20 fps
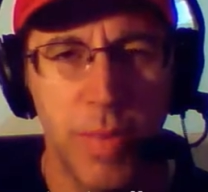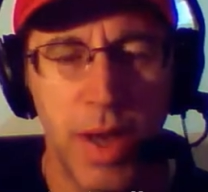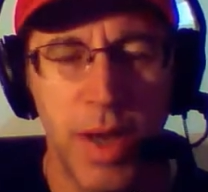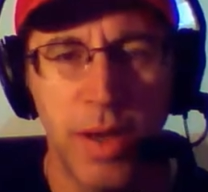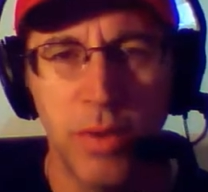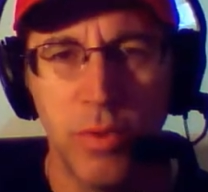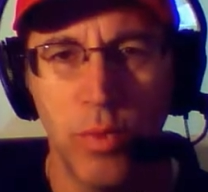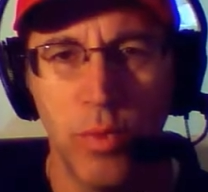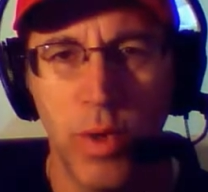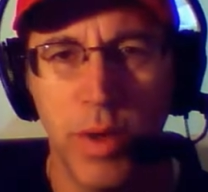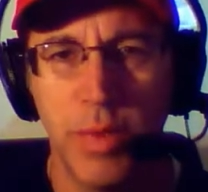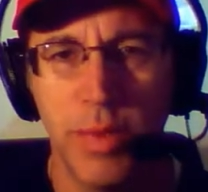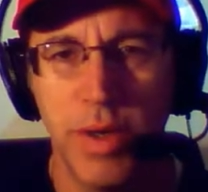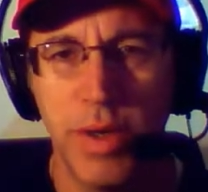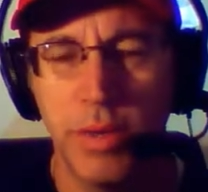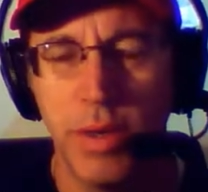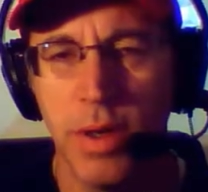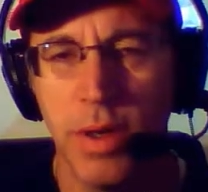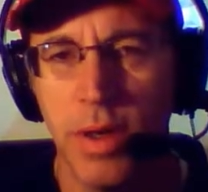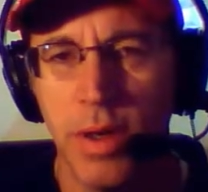Men and
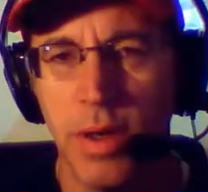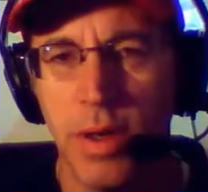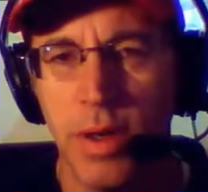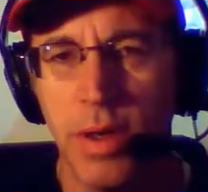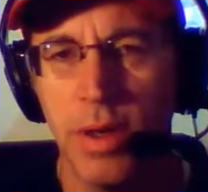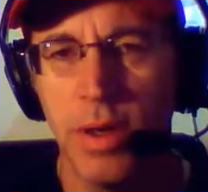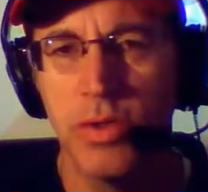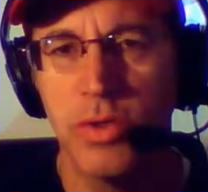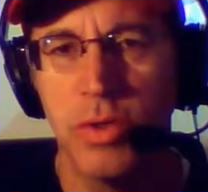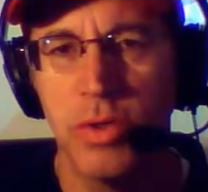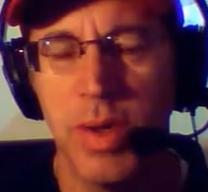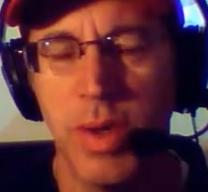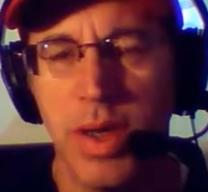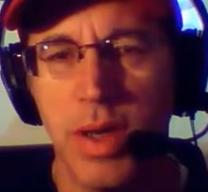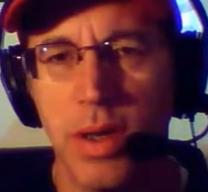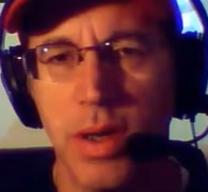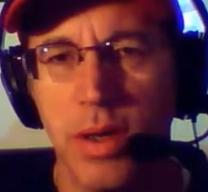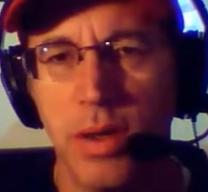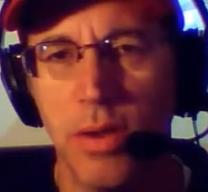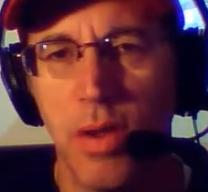women should be
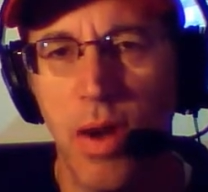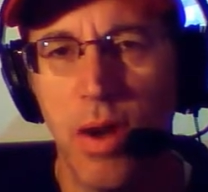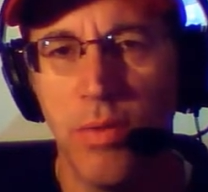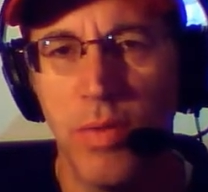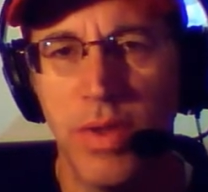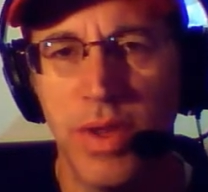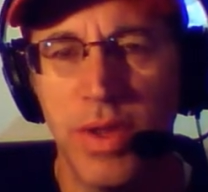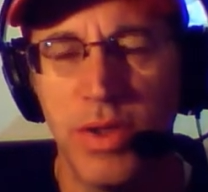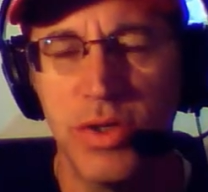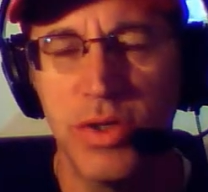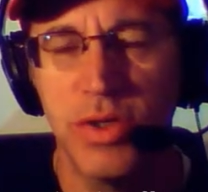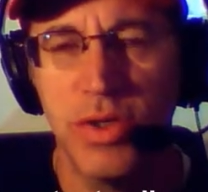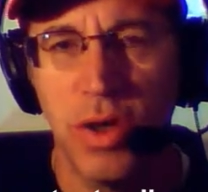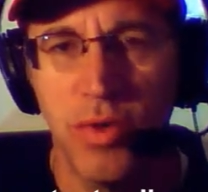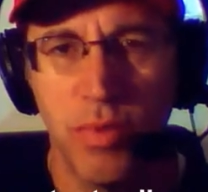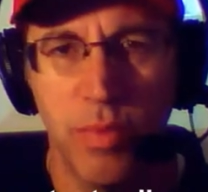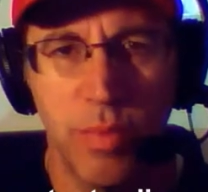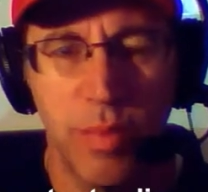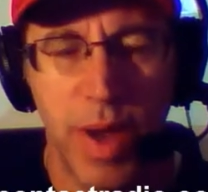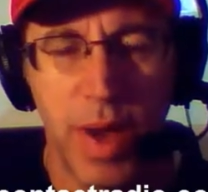getting along with each
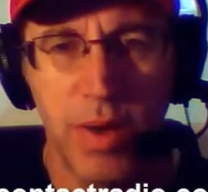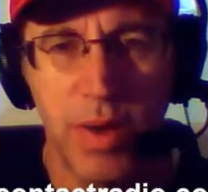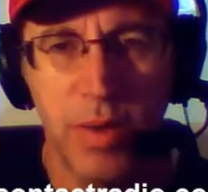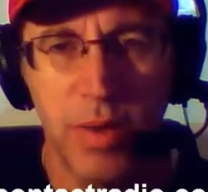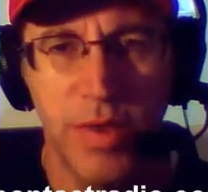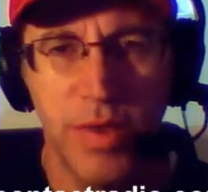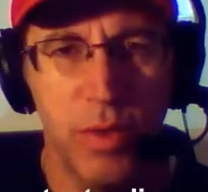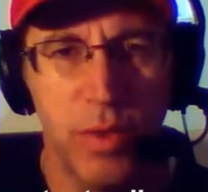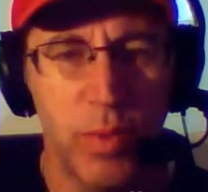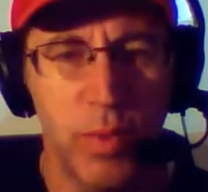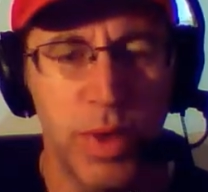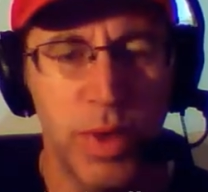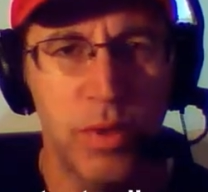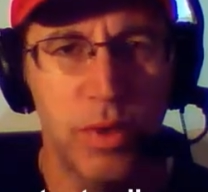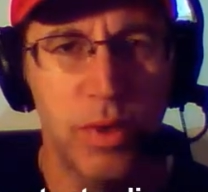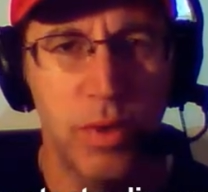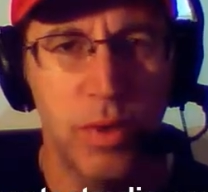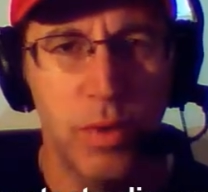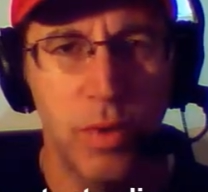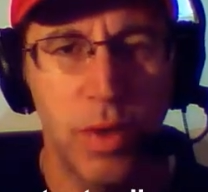other better than we
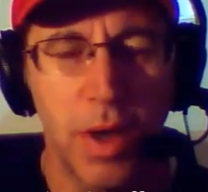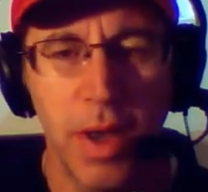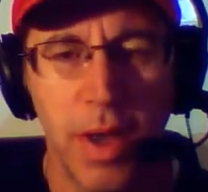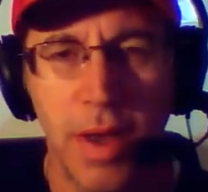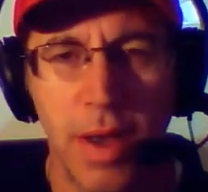do.